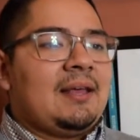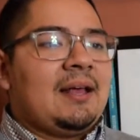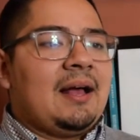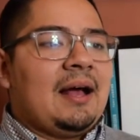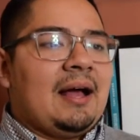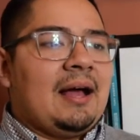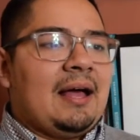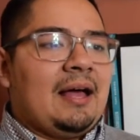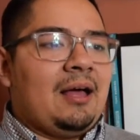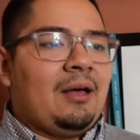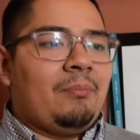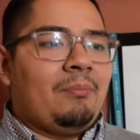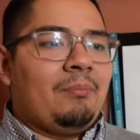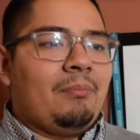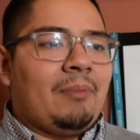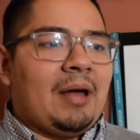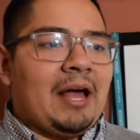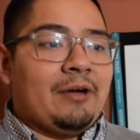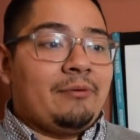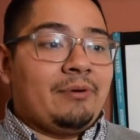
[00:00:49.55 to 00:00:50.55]

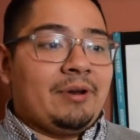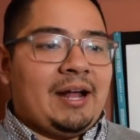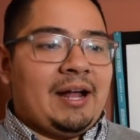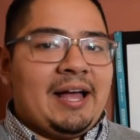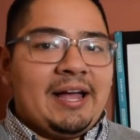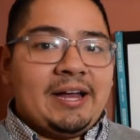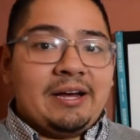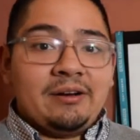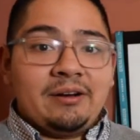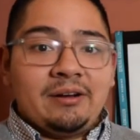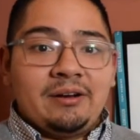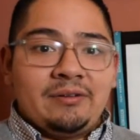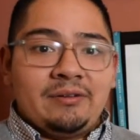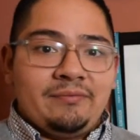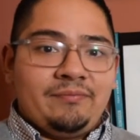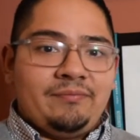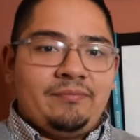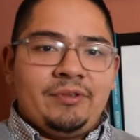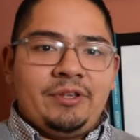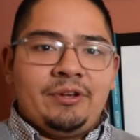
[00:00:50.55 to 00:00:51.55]
I would hire,
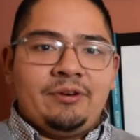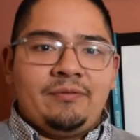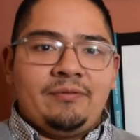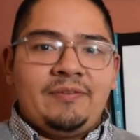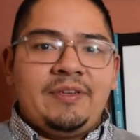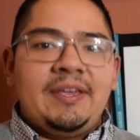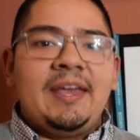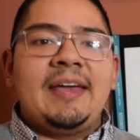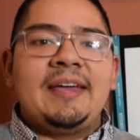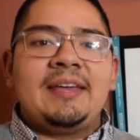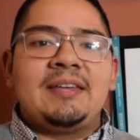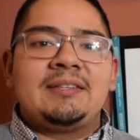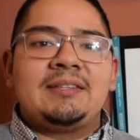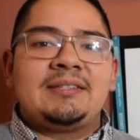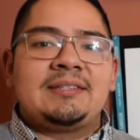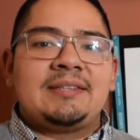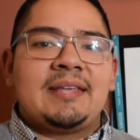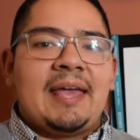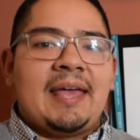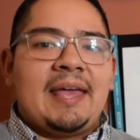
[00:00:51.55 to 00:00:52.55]
you know,
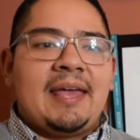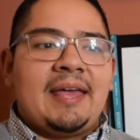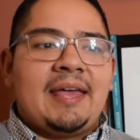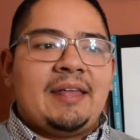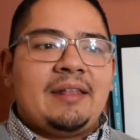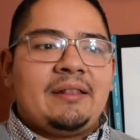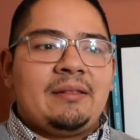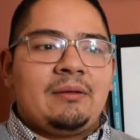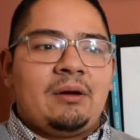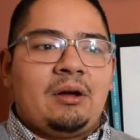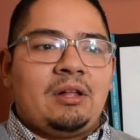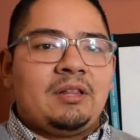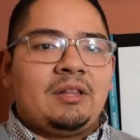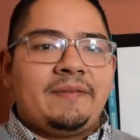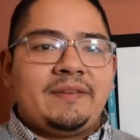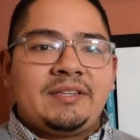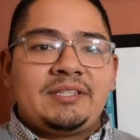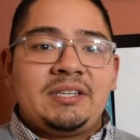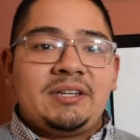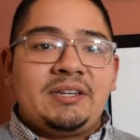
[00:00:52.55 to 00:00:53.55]
VAs, and all of
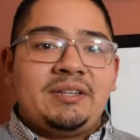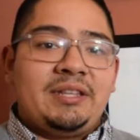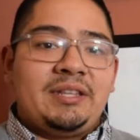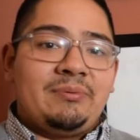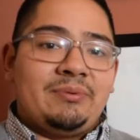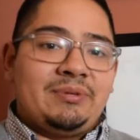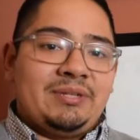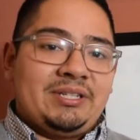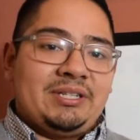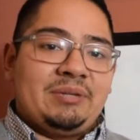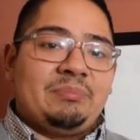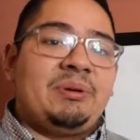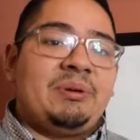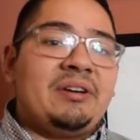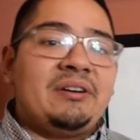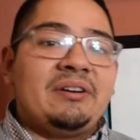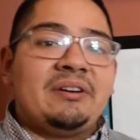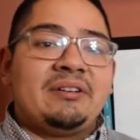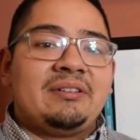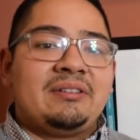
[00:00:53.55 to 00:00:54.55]
a sudden they would
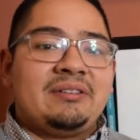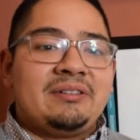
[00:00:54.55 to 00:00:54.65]
disappear.